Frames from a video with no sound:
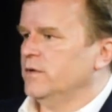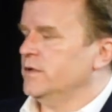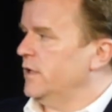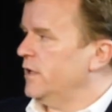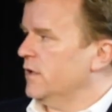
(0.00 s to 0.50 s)
when
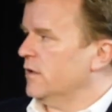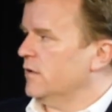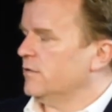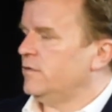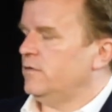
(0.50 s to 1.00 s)
you're
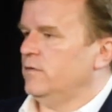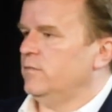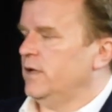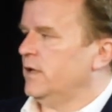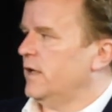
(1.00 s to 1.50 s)
ill to
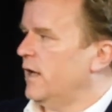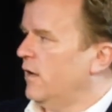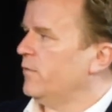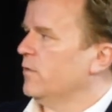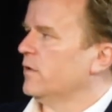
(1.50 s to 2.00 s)
being a
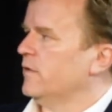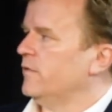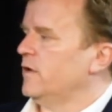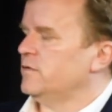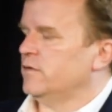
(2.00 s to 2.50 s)
health
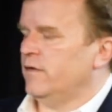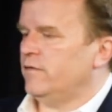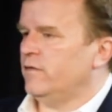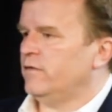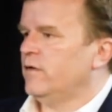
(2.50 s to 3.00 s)
organization.
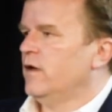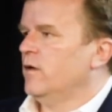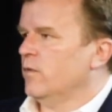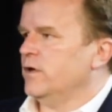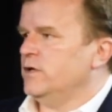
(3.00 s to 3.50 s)
This is
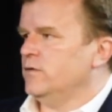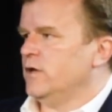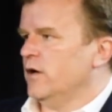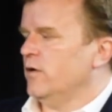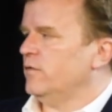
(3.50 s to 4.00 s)
where you
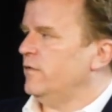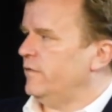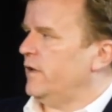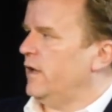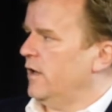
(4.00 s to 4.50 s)
go to
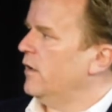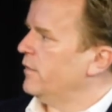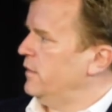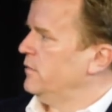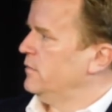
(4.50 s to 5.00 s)
stay
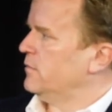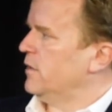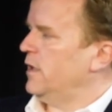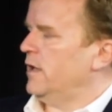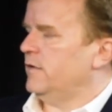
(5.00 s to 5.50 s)
healthy,
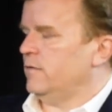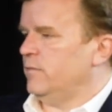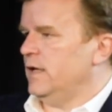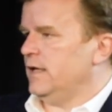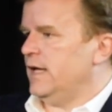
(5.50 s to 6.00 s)
right? And to
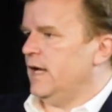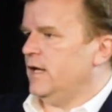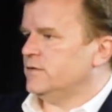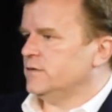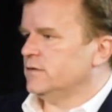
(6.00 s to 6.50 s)

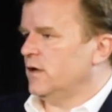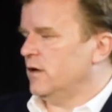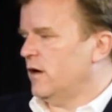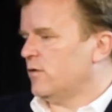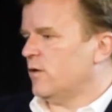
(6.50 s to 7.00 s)
engage
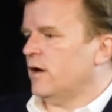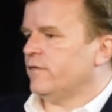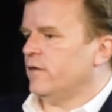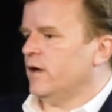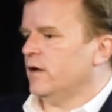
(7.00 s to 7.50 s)

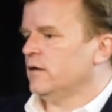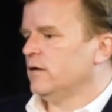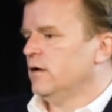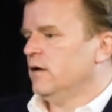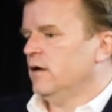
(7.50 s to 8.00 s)
across that.
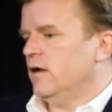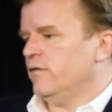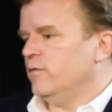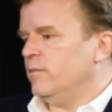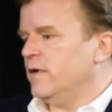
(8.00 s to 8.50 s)

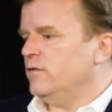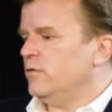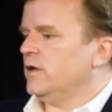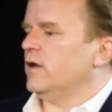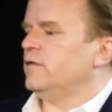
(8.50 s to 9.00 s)
And so we've been
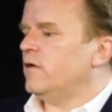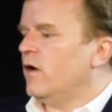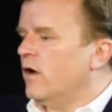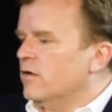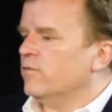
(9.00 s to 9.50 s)
doing a
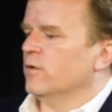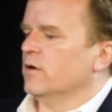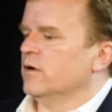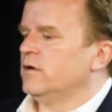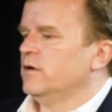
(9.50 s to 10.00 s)
ton of
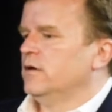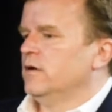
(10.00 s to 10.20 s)
work